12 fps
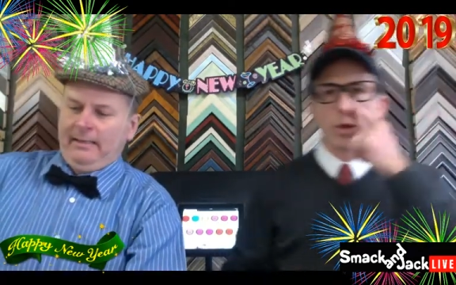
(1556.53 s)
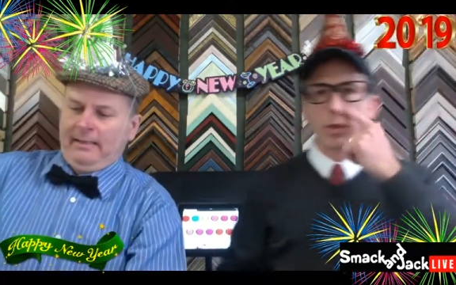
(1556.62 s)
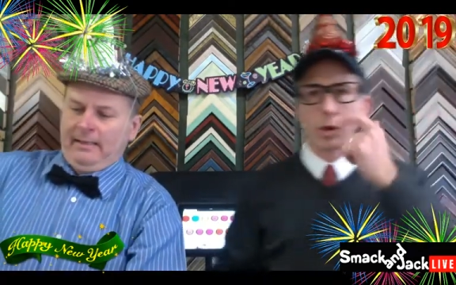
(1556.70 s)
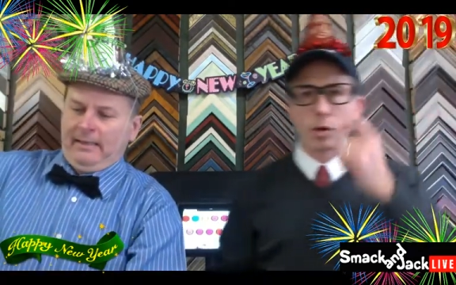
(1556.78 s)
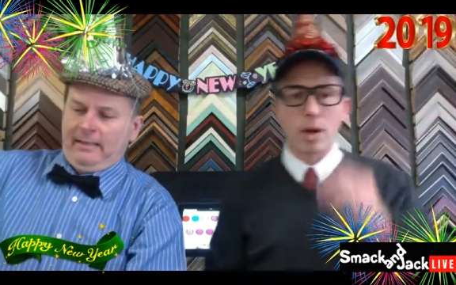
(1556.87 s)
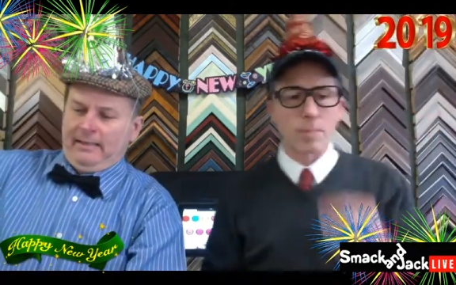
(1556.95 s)

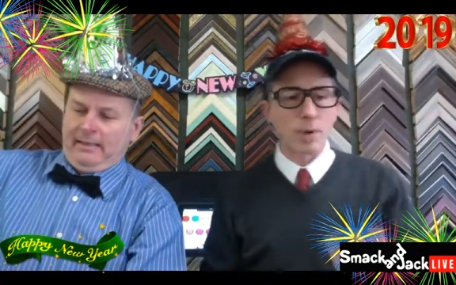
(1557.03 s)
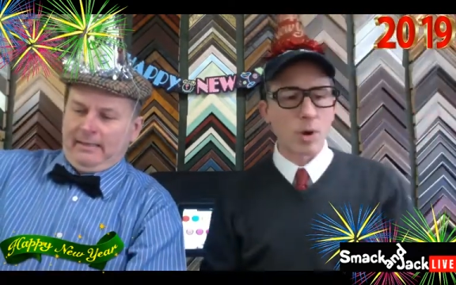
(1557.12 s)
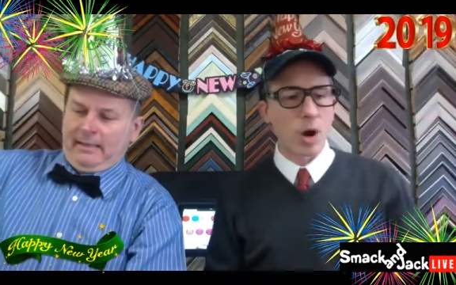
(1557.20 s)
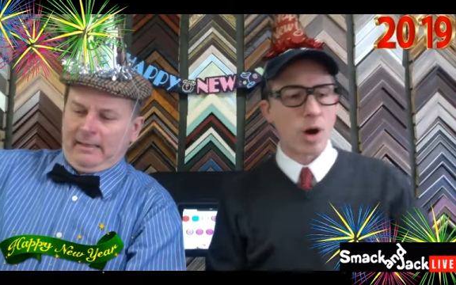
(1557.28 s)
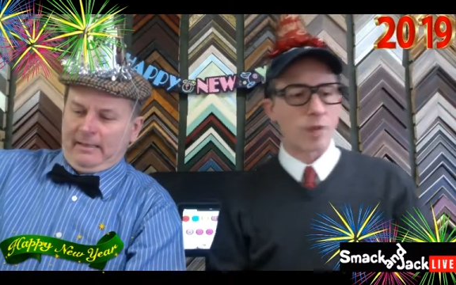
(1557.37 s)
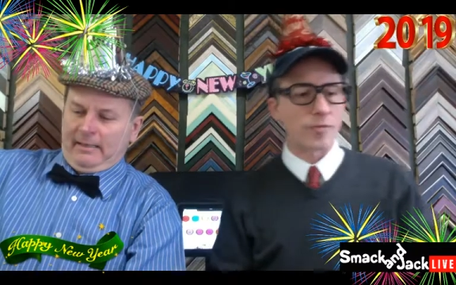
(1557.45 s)
Speaker 1: with your cup of
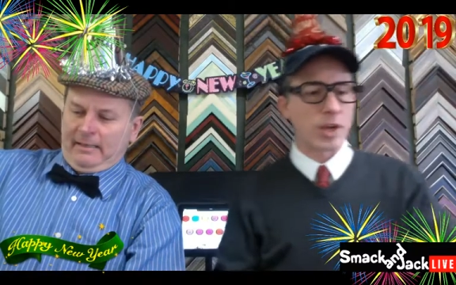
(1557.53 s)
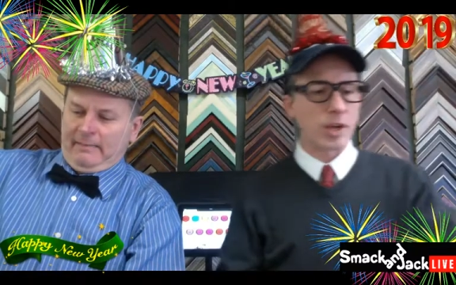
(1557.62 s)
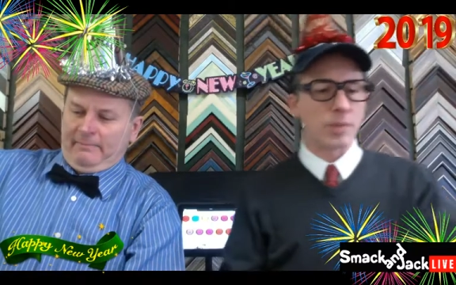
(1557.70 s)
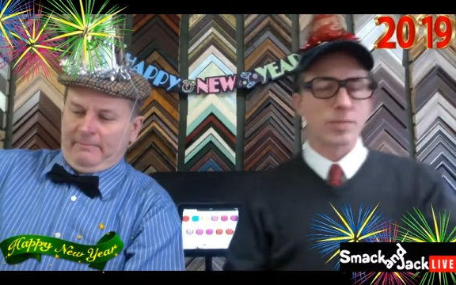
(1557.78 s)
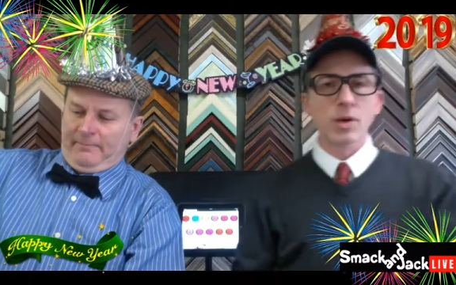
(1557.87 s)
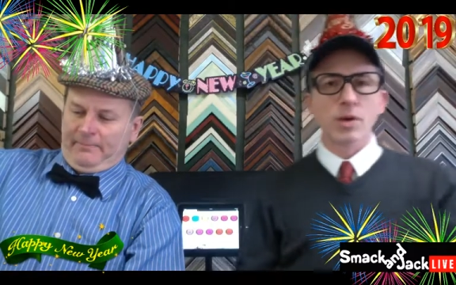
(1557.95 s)

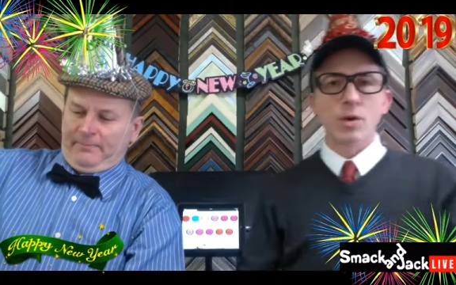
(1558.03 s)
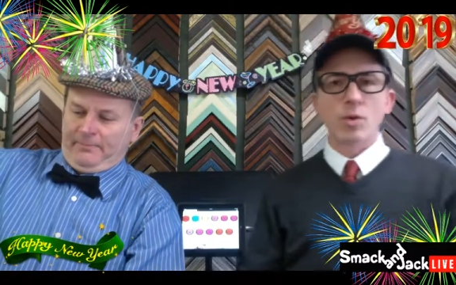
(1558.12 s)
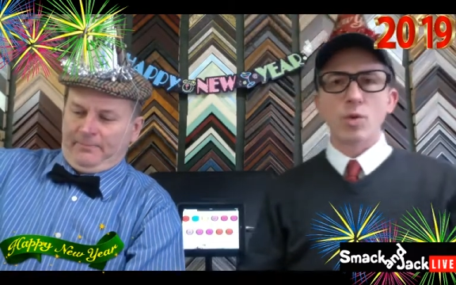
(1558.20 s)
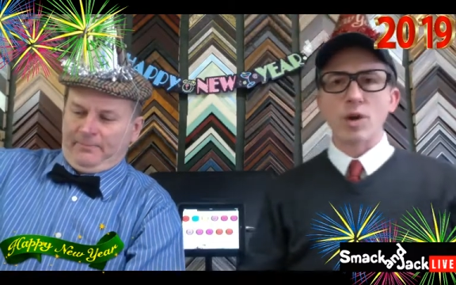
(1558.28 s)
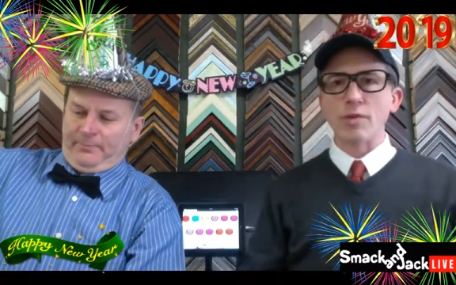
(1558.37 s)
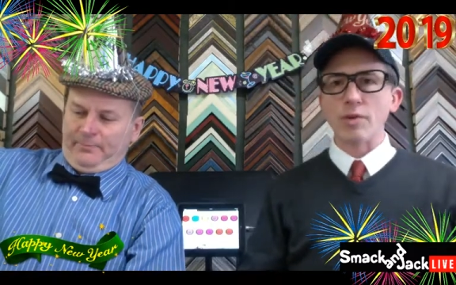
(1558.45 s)
coffee,
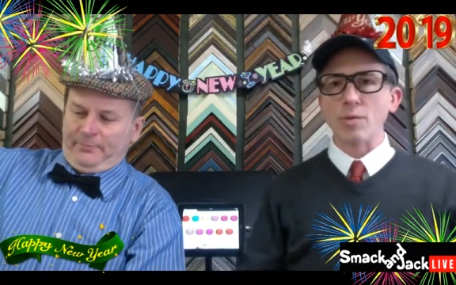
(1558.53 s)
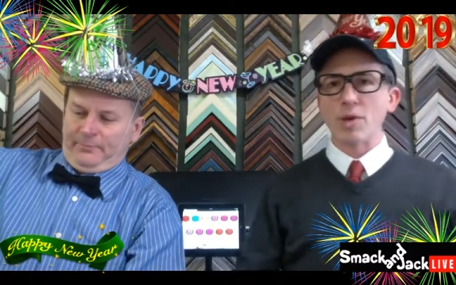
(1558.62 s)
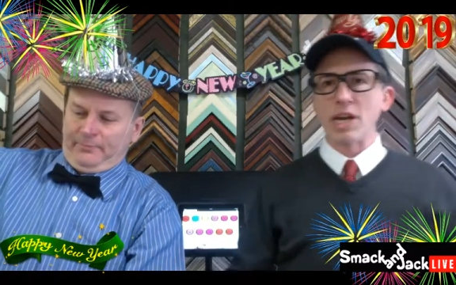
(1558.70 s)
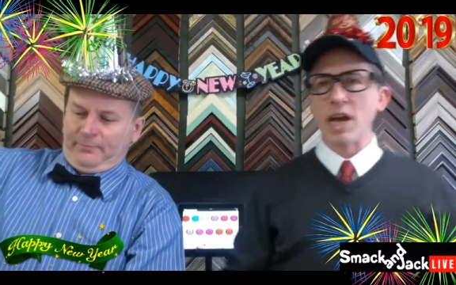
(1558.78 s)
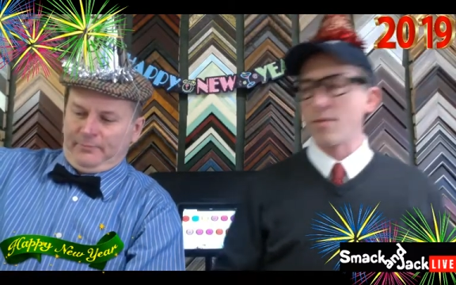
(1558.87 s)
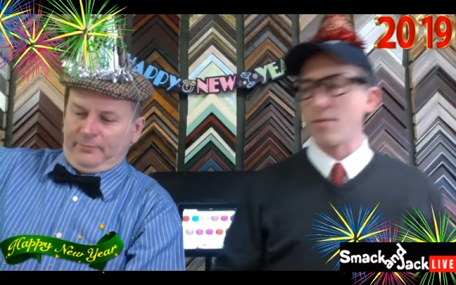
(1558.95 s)
whatever you
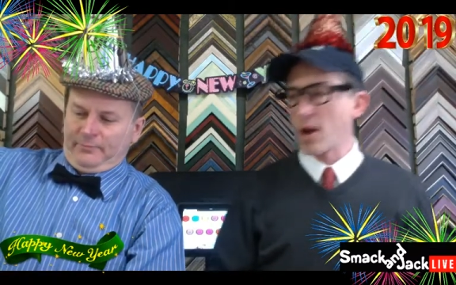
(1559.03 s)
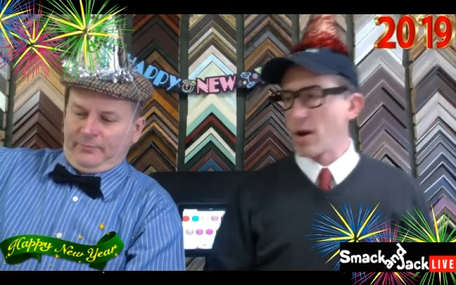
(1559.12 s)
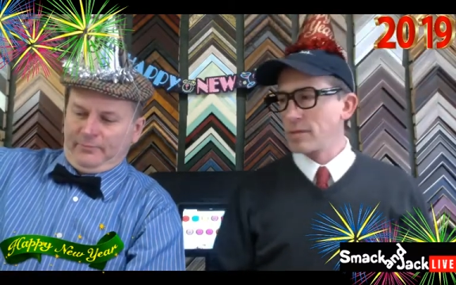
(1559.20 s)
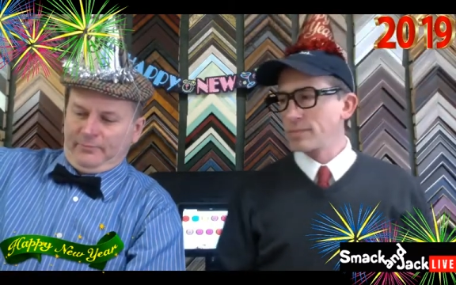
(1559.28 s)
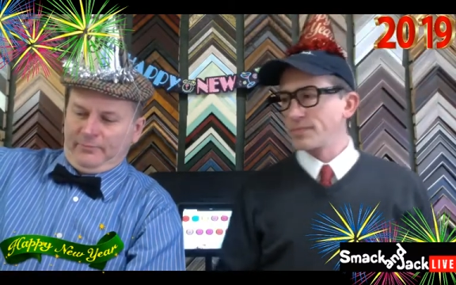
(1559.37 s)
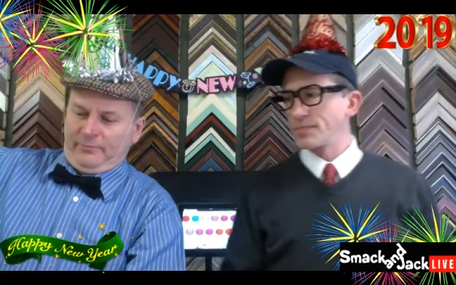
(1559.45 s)
might have there.